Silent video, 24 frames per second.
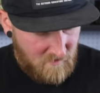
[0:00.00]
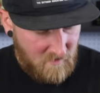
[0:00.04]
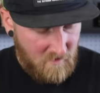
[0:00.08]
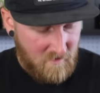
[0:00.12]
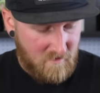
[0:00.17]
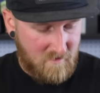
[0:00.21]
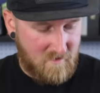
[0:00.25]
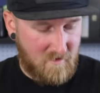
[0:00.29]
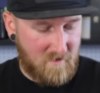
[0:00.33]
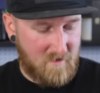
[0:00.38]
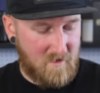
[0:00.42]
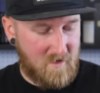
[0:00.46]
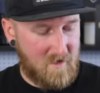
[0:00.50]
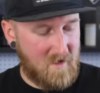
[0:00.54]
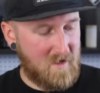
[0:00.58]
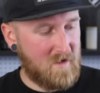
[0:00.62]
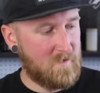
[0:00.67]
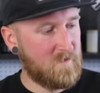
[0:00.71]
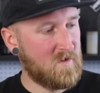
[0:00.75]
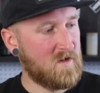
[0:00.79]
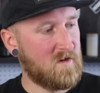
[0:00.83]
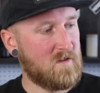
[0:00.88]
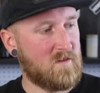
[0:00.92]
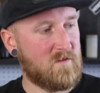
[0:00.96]
I think I
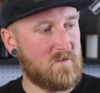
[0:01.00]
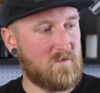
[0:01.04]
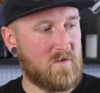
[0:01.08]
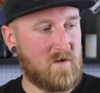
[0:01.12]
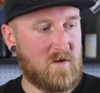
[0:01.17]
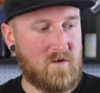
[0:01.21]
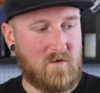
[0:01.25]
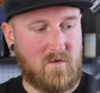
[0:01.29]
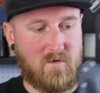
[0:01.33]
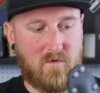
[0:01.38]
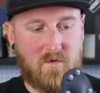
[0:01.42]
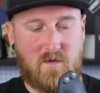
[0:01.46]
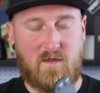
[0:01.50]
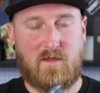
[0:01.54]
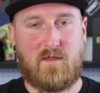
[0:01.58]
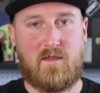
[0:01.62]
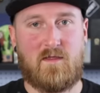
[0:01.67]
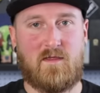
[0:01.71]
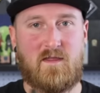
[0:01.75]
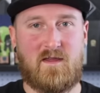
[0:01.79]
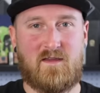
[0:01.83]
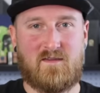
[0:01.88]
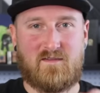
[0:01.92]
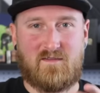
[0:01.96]
am gonna throw
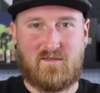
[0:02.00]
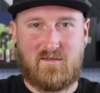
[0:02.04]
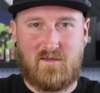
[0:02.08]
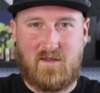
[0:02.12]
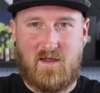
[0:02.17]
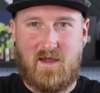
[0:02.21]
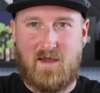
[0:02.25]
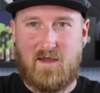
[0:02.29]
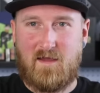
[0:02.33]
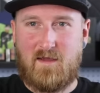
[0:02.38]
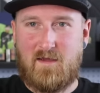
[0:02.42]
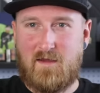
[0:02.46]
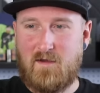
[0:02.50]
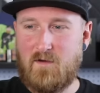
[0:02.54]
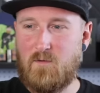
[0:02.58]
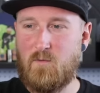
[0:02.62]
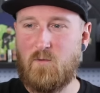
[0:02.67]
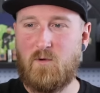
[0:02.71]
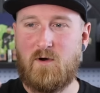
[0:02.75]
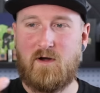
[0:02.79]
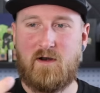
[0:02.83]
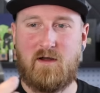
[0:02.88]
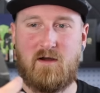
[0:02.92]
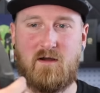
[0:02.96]
this like
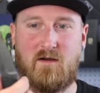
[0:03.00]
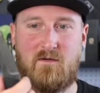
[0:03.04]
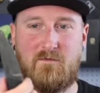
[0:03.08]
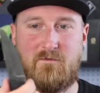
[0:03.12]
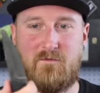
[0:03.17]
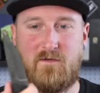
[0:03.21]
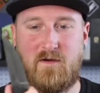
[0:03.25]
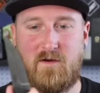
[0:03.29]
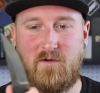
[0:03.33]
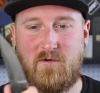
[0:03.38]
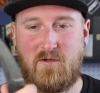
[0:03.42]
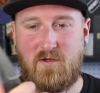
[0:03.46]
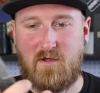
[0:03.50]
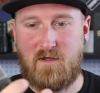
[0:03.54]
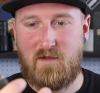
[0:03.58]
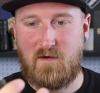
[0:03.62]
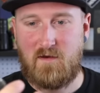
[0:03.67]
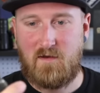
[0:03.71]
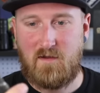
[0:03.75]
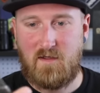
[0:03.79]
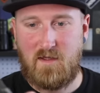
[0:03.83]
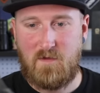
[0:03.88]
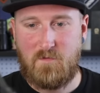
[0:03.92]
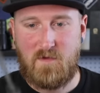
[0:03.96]
one-off
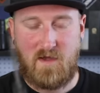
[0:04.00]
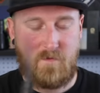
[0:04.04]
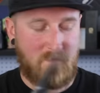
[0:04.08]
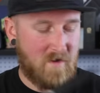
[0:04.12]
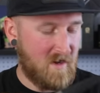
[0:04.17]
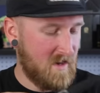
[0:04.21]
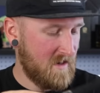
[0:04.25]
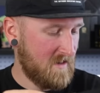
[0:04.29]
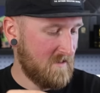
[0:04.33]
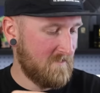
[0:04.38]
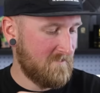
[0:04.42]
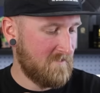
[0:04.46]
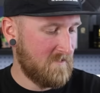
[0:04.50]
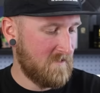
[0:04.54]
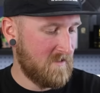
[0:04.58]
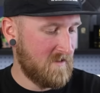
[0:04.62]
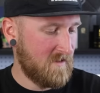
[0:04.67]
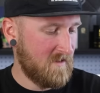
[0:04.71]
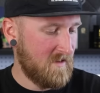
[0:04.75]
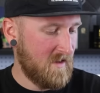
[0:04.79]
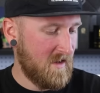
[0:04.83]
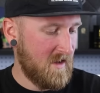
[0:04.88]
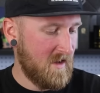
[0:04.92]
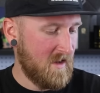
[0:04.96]
version in my pocket for the
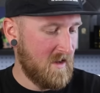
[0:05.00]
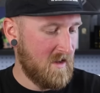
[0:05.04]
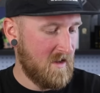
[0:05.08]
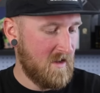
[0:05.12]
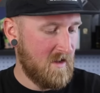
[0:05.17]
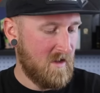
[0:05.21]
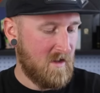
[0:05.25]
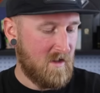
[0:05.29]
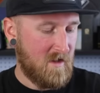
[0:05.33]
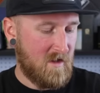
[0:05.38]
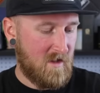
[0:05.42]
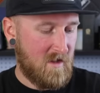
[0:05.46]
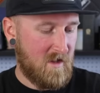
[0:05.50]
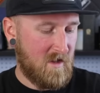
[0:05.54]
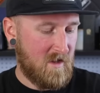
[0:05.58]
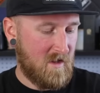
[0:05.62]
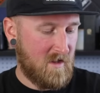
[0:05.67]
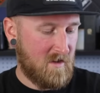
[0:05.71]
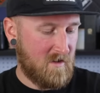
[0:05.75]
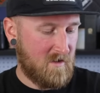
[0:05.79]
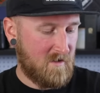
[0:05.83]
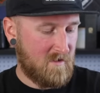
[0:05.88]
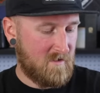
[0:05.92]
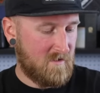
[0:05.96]
day.
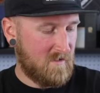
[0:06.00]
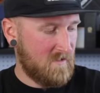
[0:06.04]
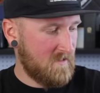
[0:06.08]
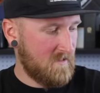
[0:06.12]
And